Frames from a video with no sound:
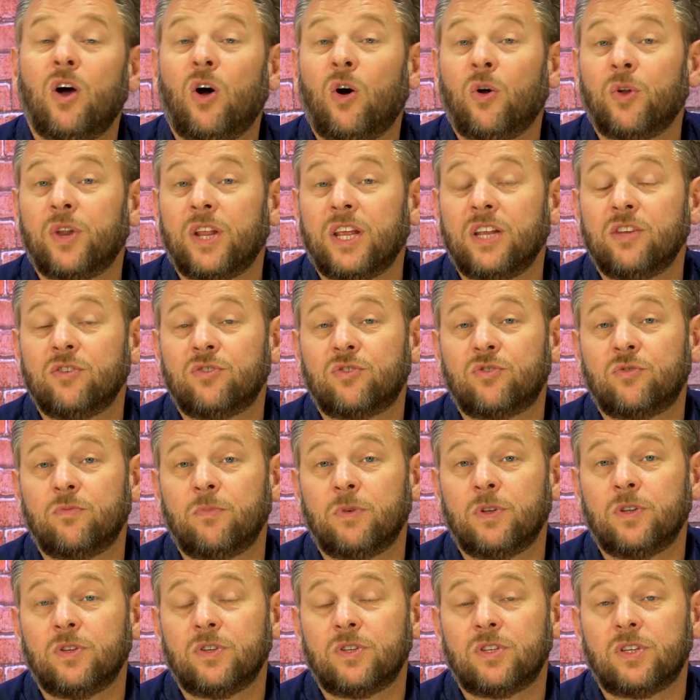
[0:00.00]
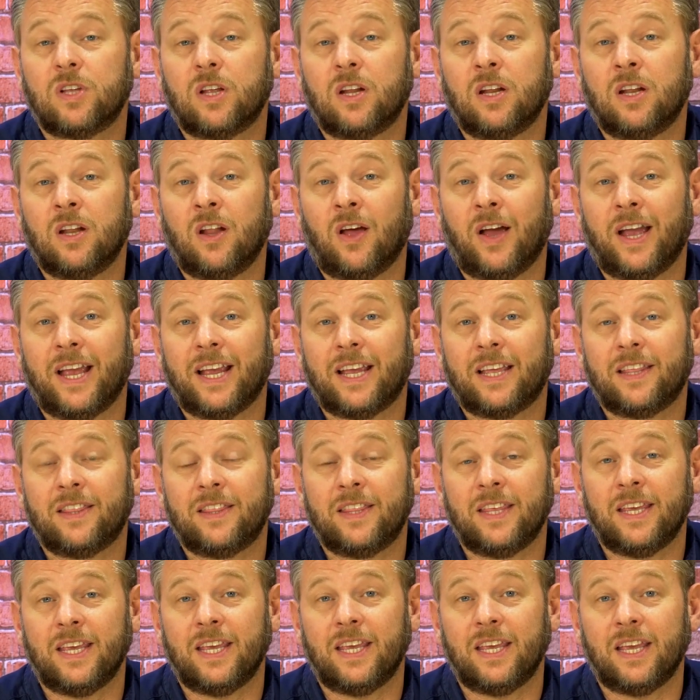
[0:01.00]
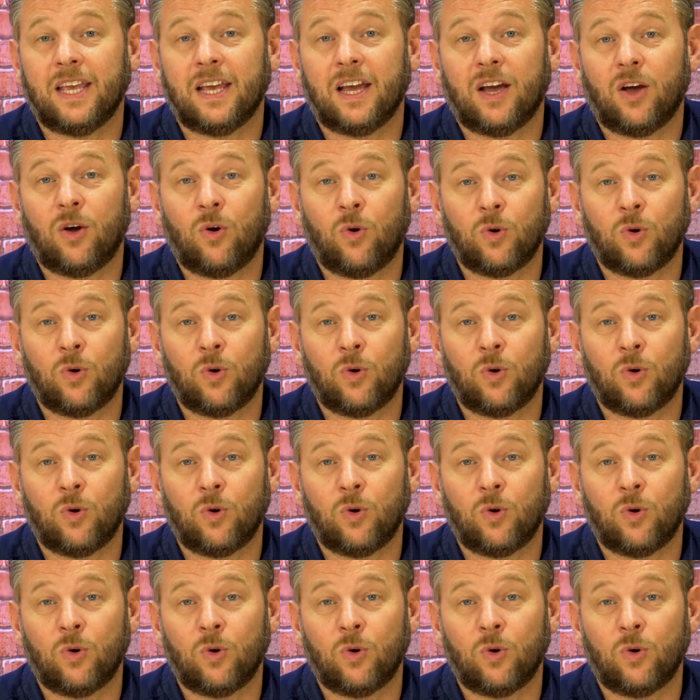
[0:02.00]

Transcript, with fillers: on instruments like the